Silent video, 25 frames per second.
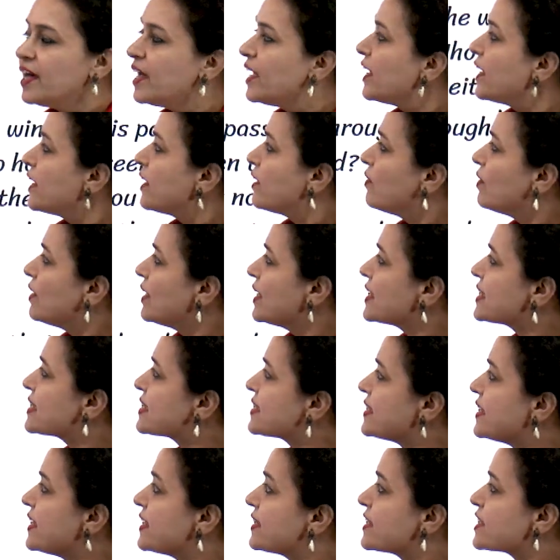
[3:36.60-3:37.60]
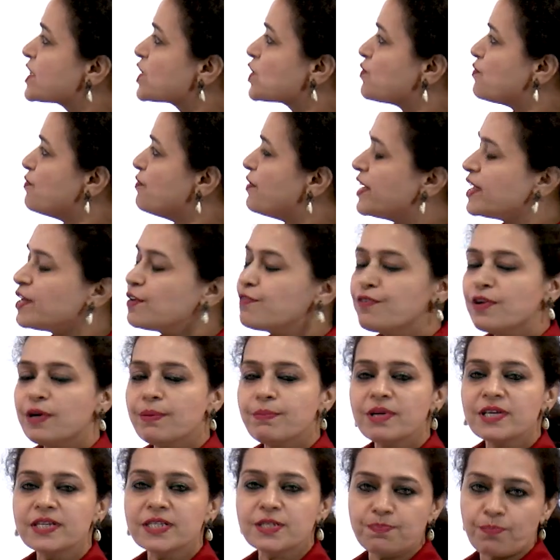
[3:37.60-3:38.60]
Now let's see this very
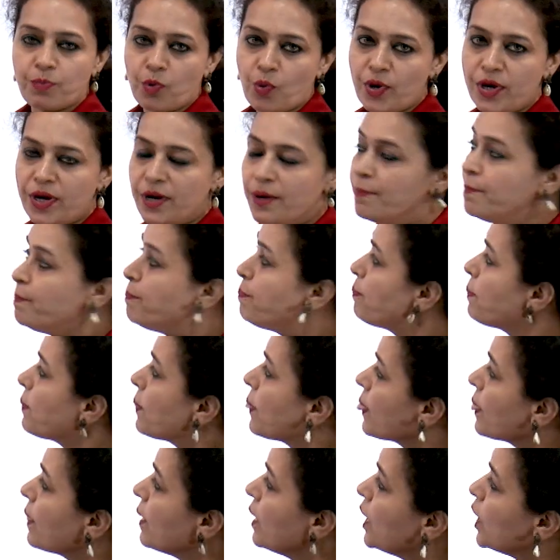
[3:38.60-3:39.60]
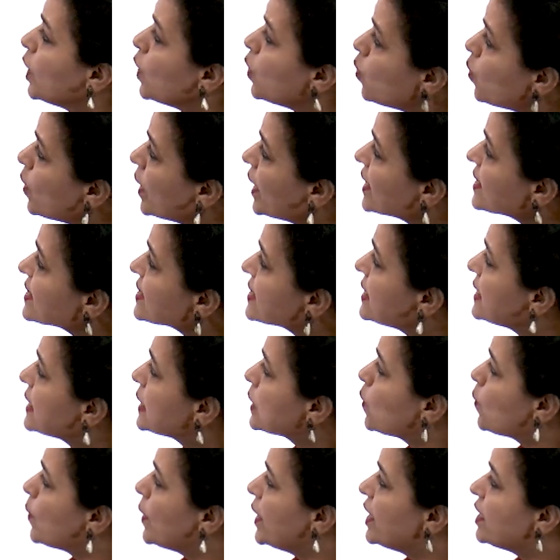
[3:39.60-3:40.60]
famous poem, Who Has Seen the
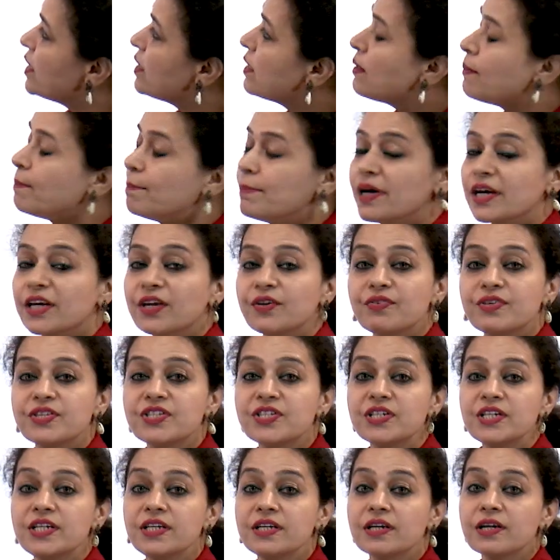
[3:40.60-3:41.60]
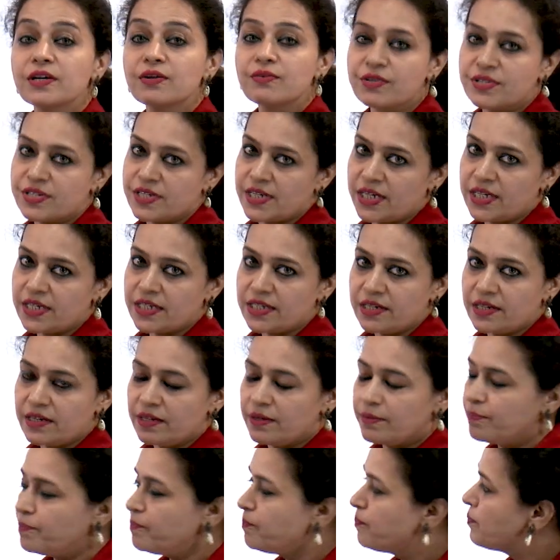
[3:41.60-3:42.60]
Wind by Christina Rossetti.
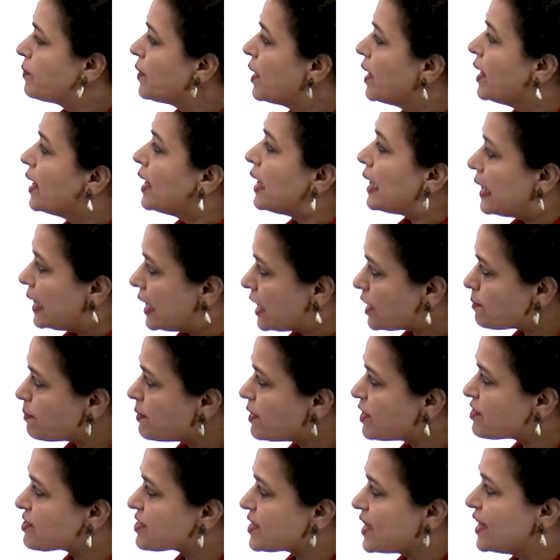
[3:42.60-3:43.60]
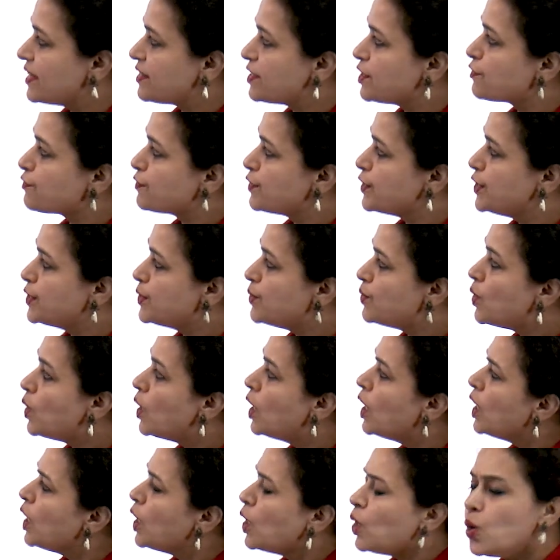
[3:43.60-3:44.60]
Let me recite it for you.
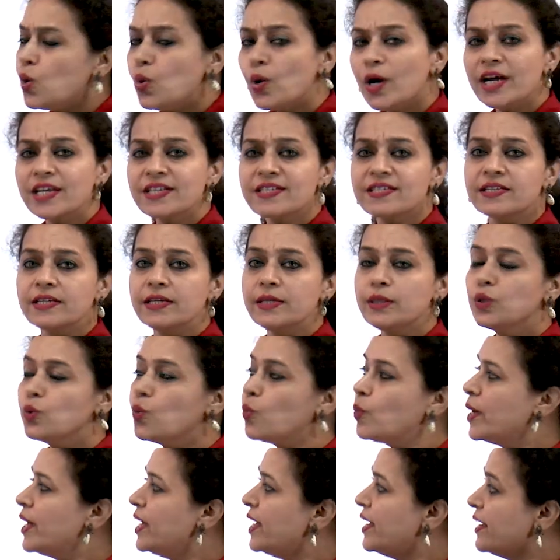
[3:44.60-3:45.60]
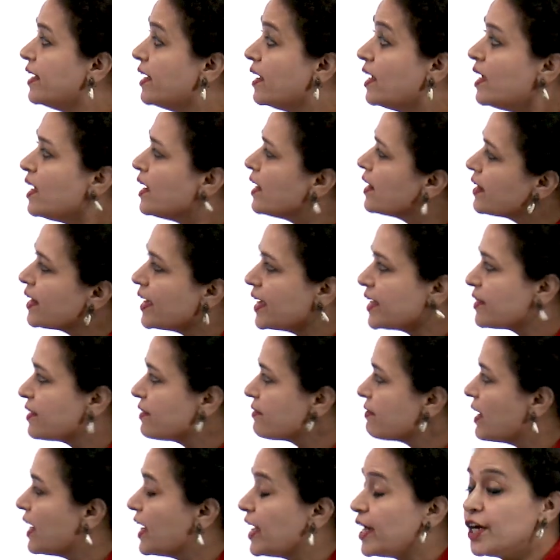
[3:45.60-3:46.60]
Who has seen the wind? Neither
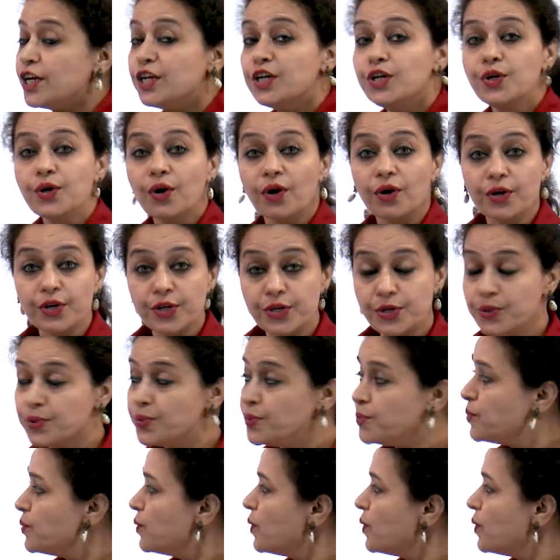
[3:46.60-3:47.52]
I nor you.